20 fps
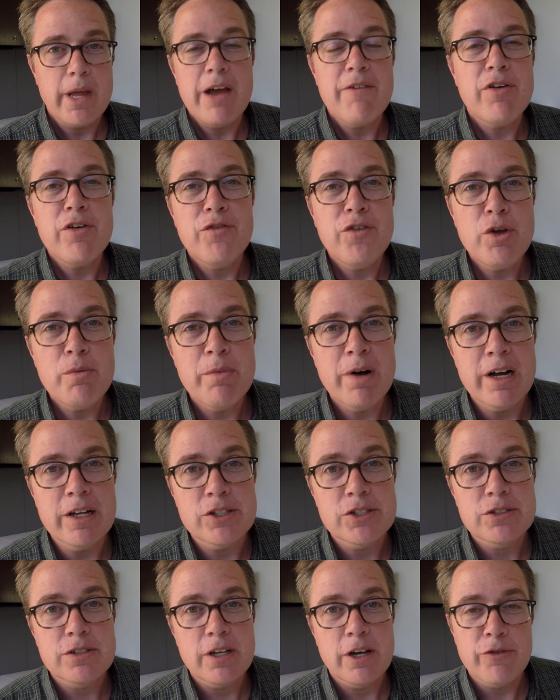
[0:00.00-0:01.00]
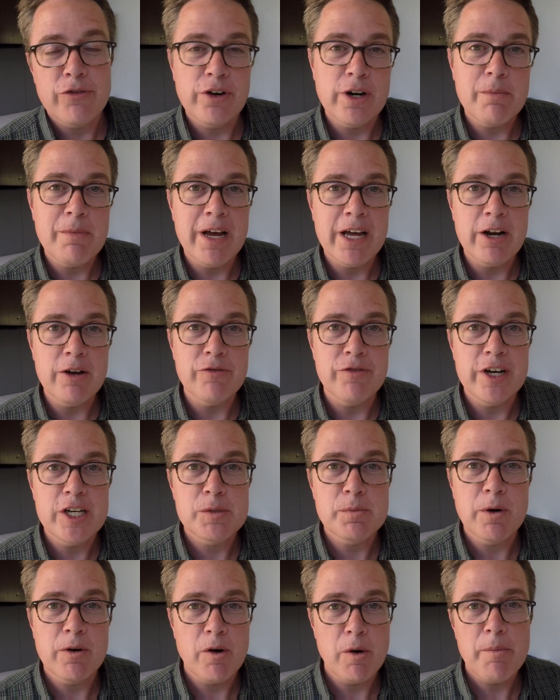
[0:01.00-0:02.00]
Every few months, a friend of mine on
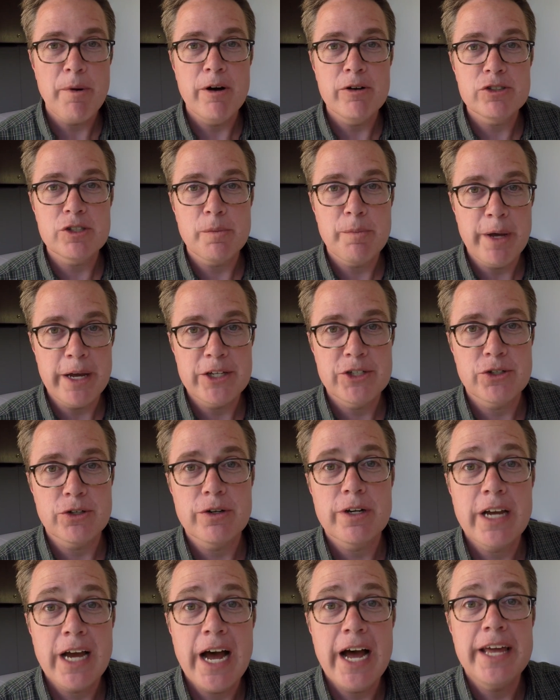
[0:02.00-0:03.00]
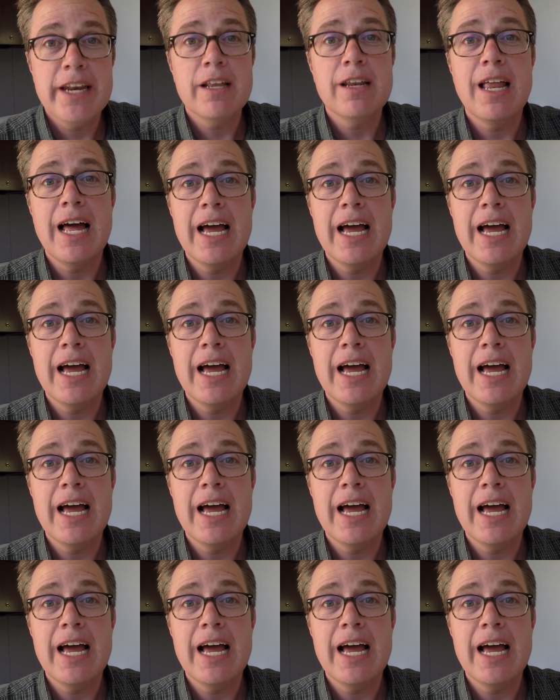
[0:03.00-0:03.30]
Facebook will post a picture kind of